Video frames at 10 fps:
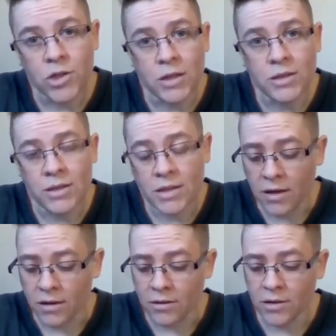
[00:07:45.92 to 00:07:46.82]
Just
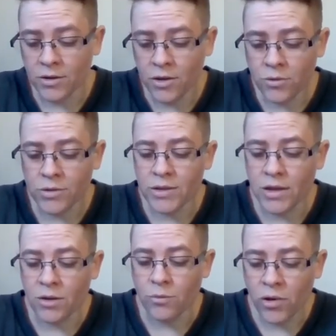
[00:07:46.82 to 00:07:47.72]
then he noticed
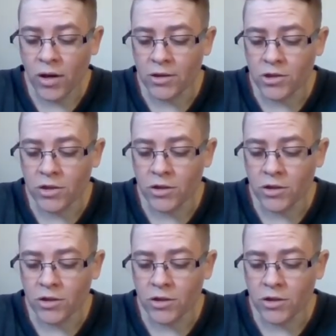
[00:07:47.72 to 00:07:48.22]
that a branch